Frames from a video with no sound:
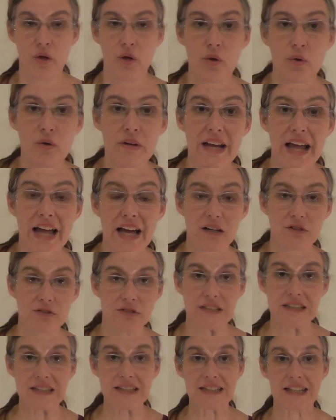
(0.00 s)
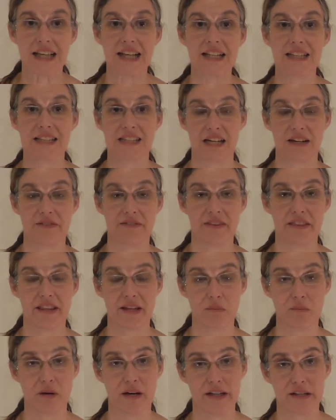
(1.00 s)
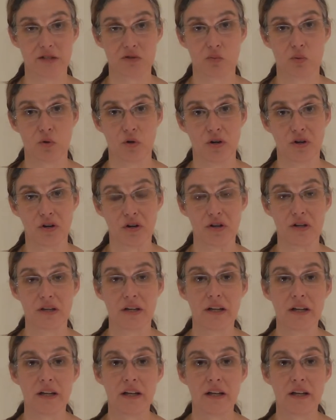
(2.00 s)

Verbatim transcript: who now sustains everything by His Word.